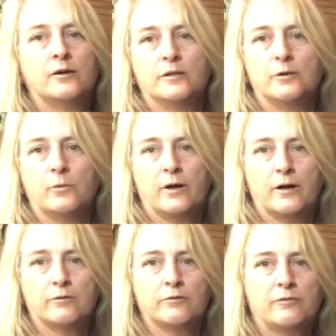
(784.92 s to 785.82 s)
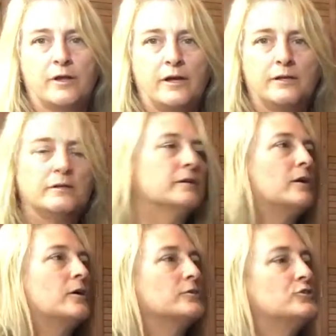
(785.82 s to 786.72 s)
only a 1-hour flight
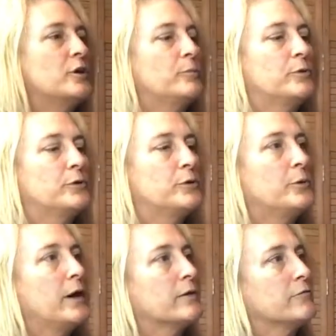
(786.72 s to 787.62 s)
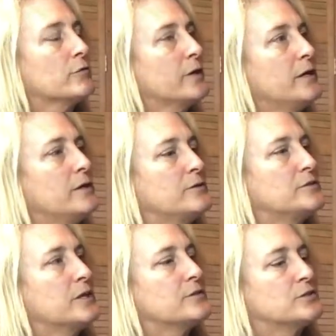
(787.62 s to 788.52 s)
on JetBlue out of Orlando
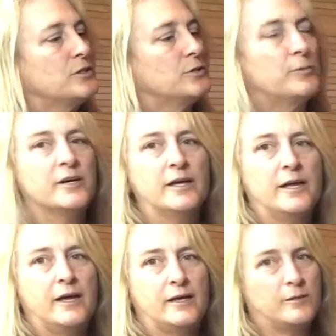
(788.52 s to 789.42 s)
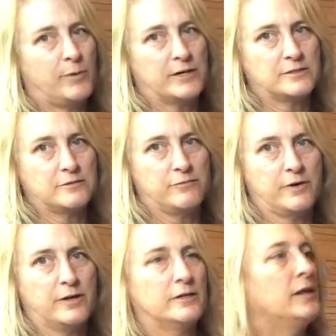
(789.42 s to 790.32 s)
to get to Cuba, and the bag did
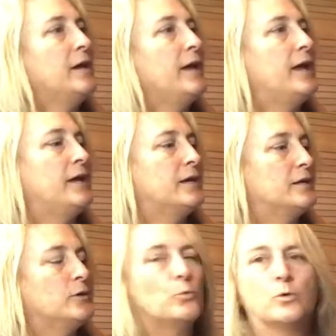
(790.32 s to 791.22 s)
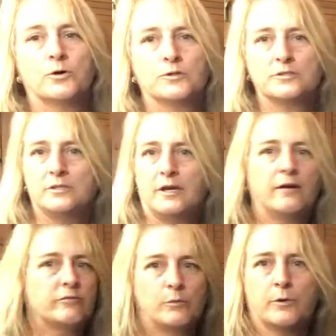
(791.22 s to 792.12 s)
fine, and it worked
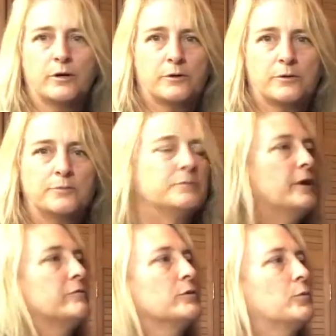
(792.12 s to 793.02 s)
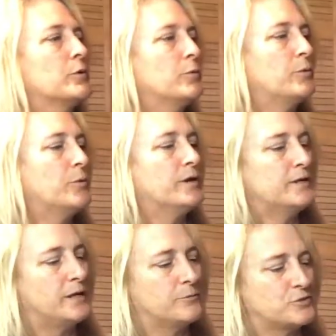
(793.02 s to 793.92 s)
everywhere we
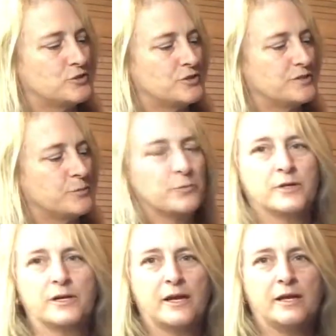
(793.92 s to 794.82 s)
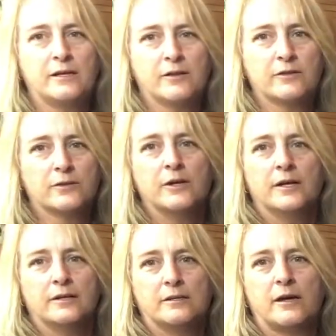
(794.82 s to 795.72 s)
went, and it was just simply another
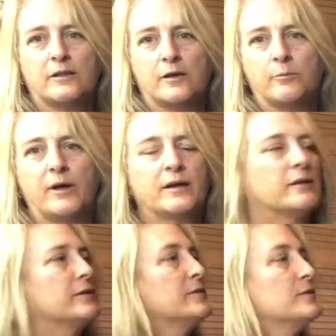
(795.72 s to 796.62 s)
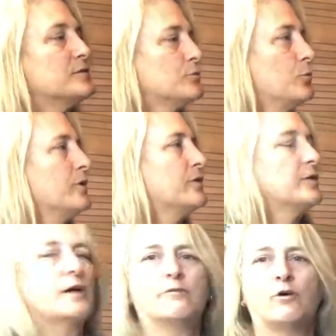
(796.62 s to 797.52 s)
nylon bag like this
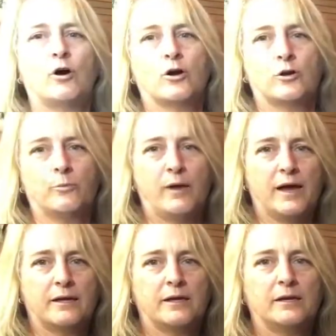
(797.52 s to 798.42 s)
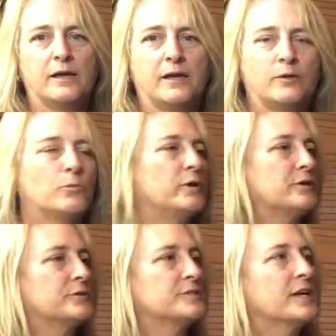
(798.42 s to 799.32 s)
with kind of a hard backing and
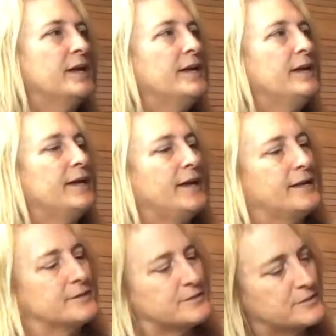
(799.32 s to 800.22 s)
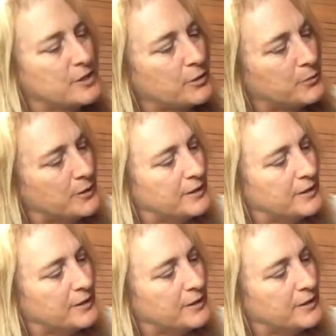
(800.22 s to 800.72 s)
wheels. And so